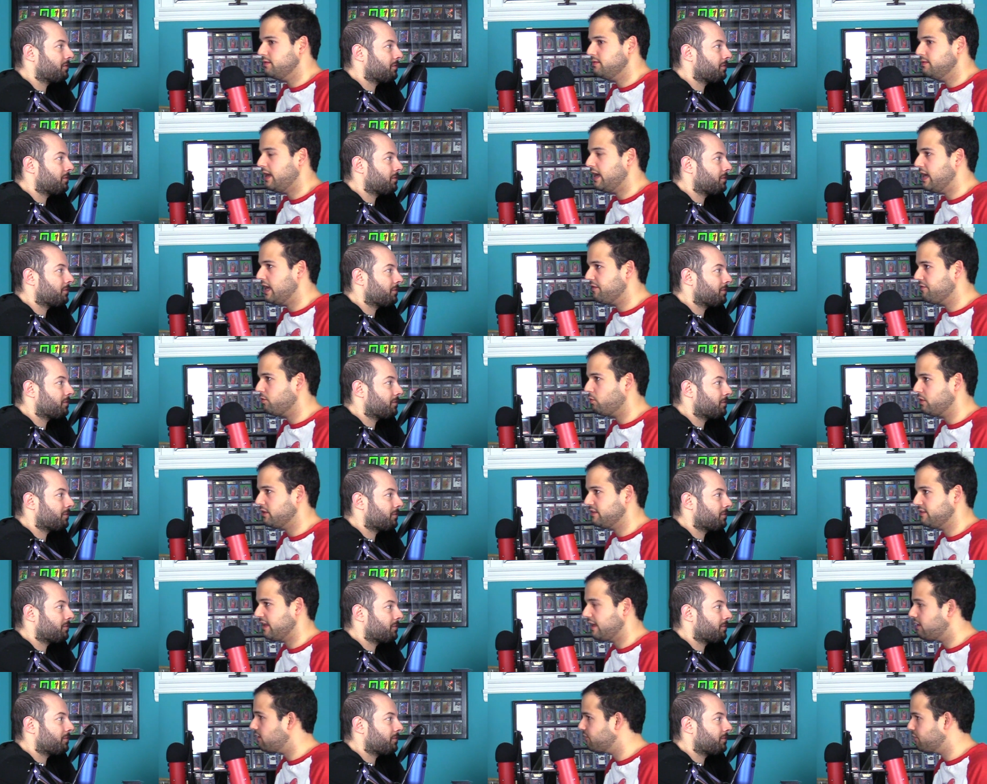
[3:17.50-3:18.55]
Speaker 1: not everyone
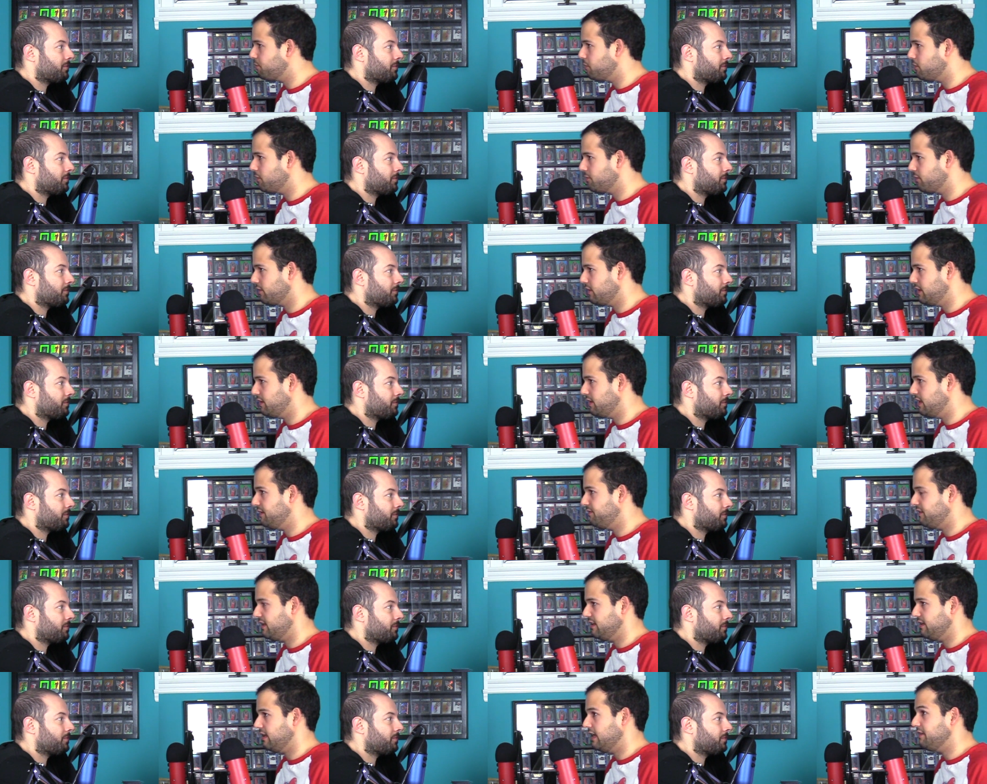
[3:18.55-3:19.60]
is eligible for a
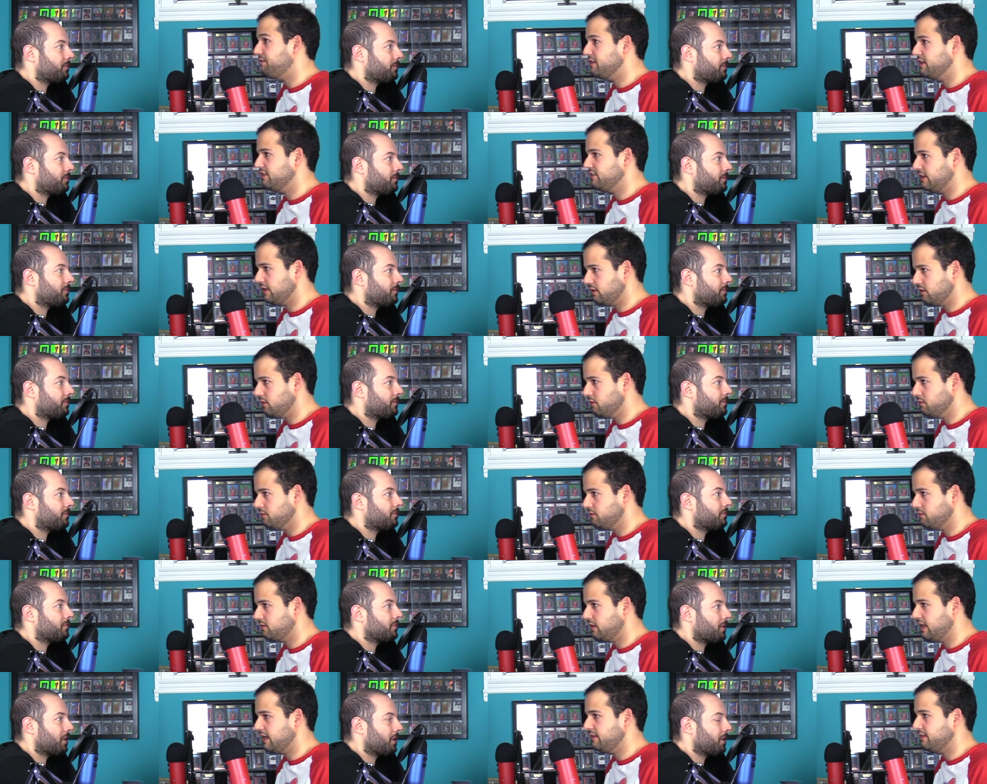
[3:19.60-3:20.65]
FHA
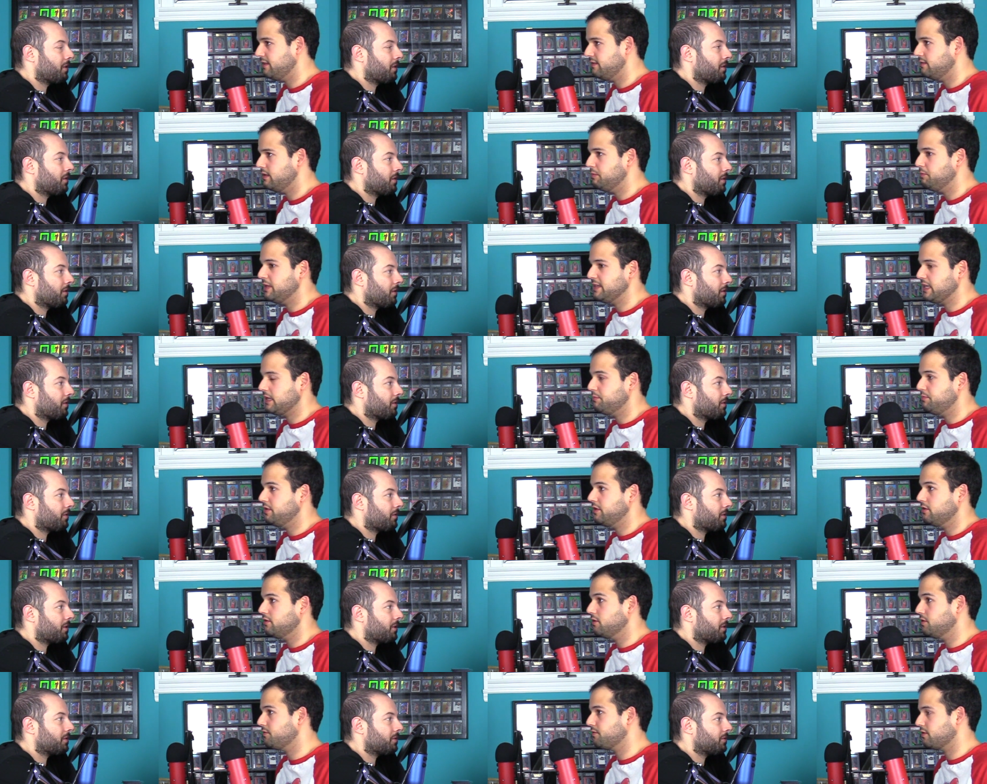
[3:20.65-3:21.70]
loan, and it might not be
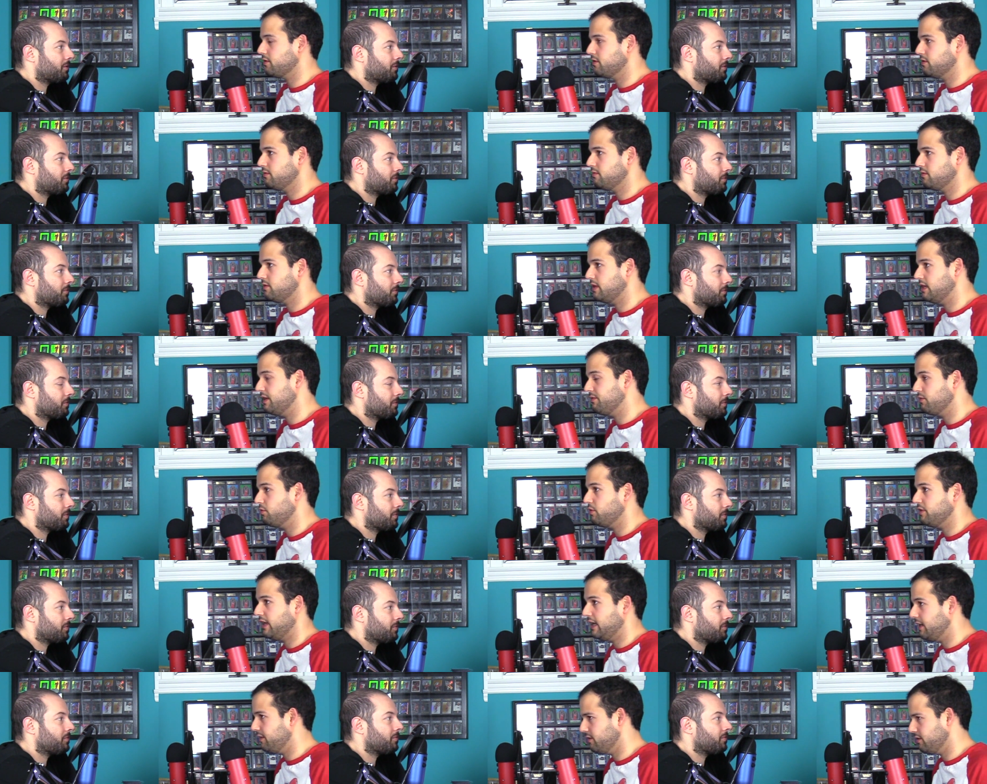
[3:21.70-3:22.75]
good for
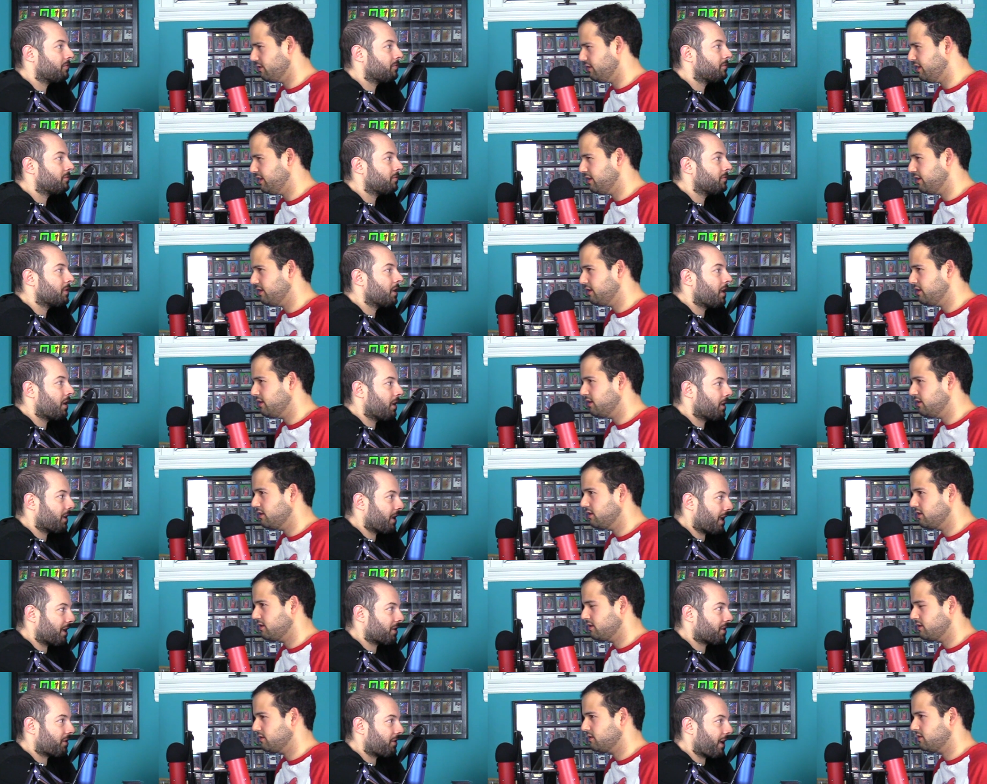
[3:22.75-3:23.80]
everyone either, right?
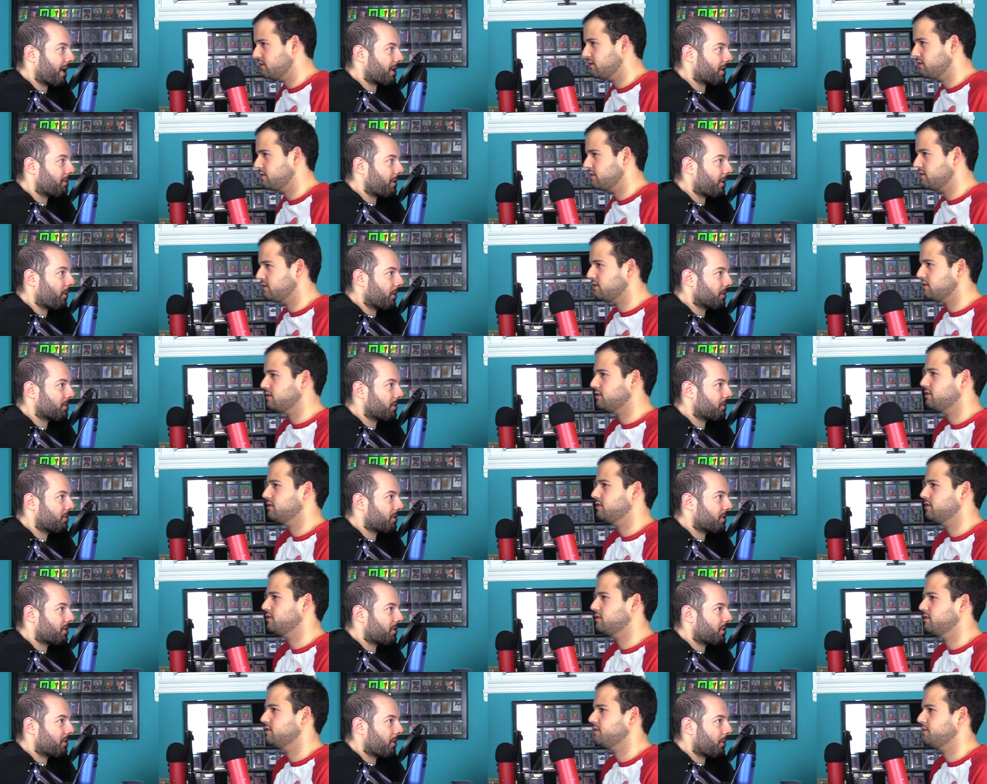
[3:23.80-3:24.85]
Speaker 2: That is correct. And also,
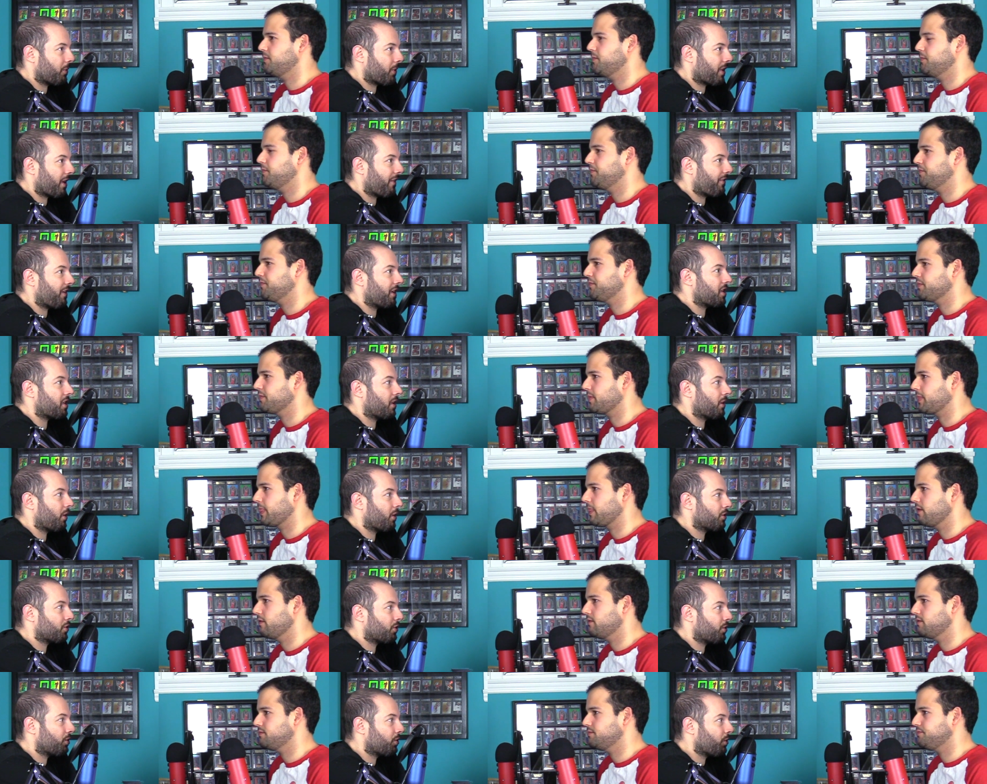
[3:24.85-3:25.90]
just you know, with FHA
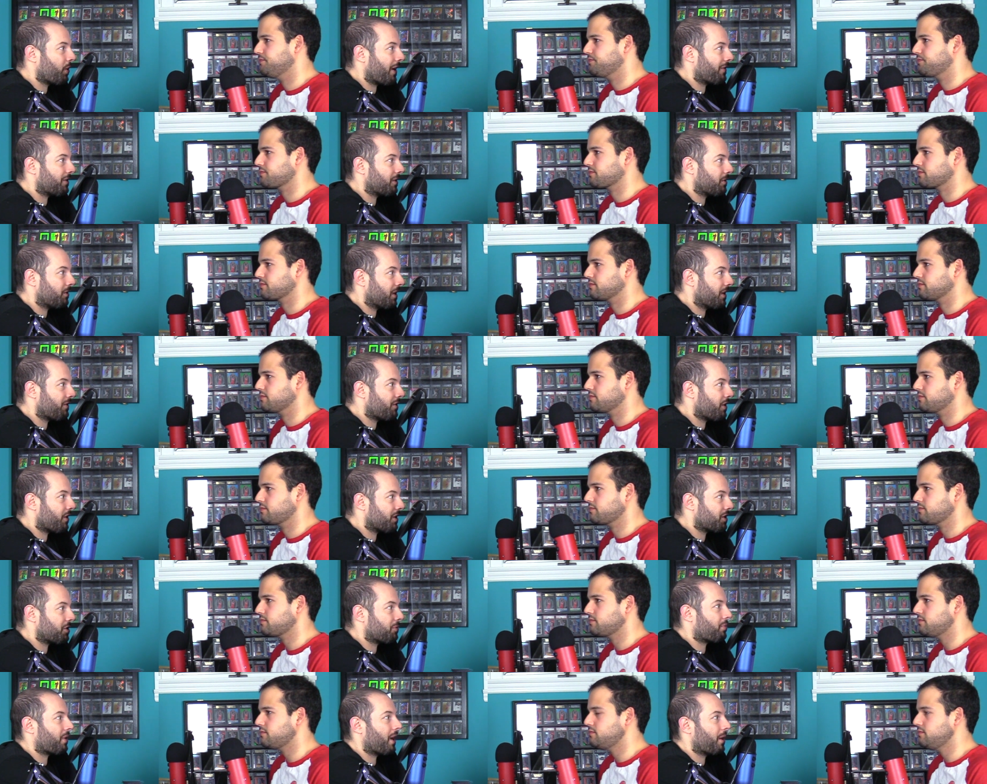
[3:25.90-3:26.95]
loans, you do have to live there as
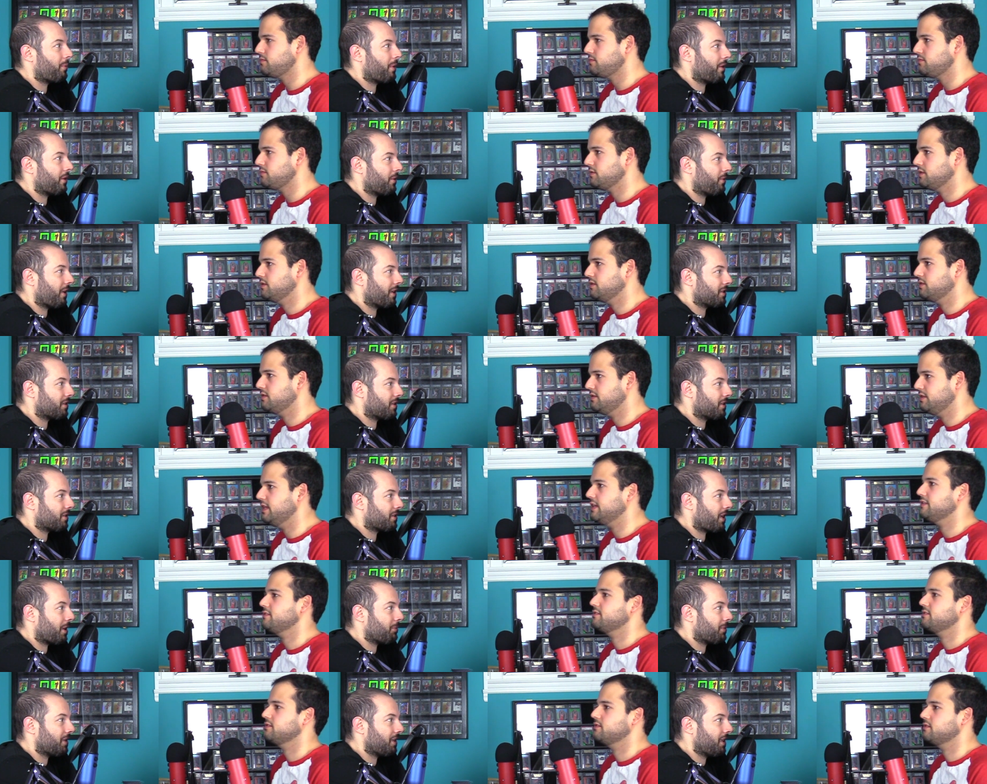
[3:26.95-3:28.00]
your primary residence, yes.
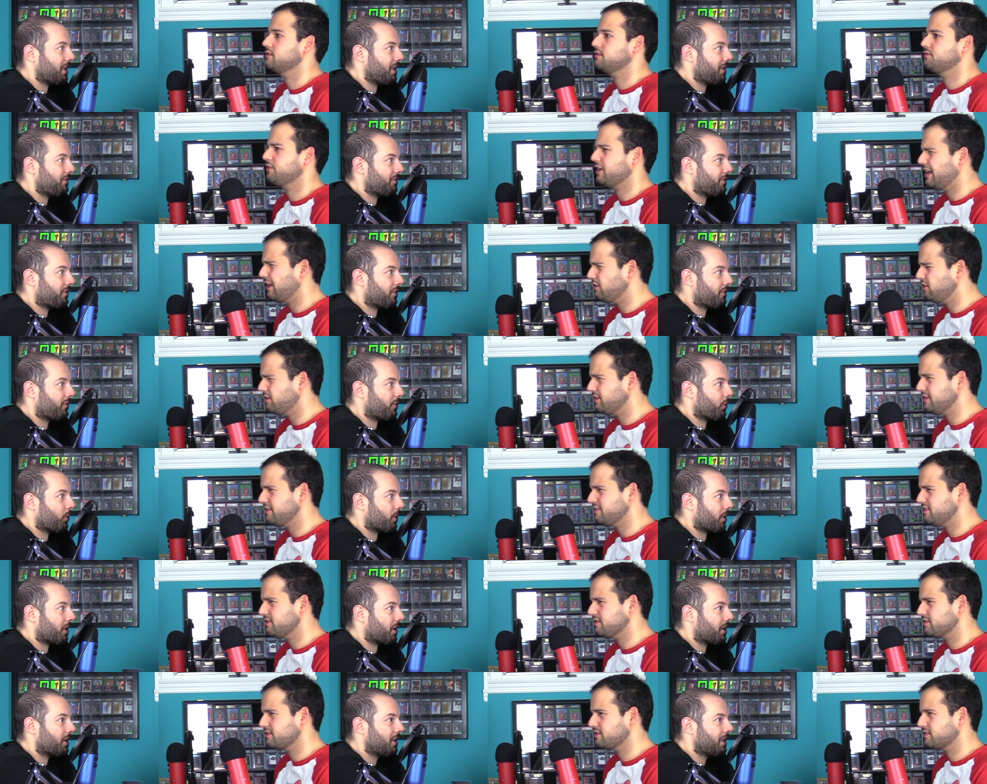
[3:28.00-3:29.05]
I believe. For how long?
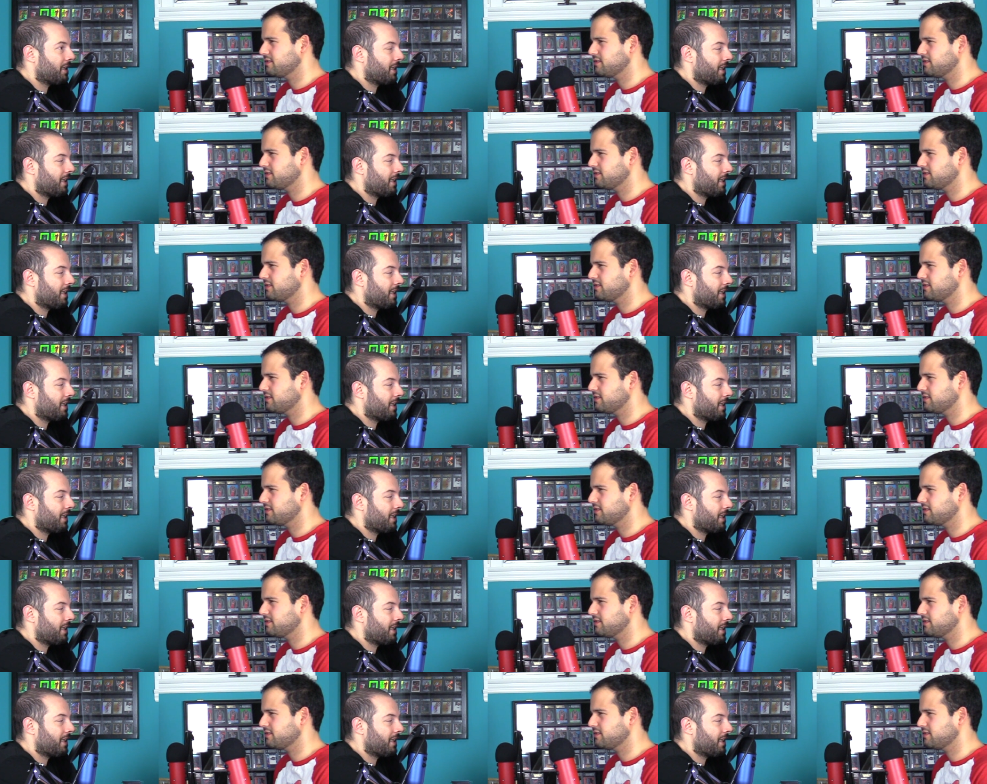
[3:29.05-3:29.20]
For,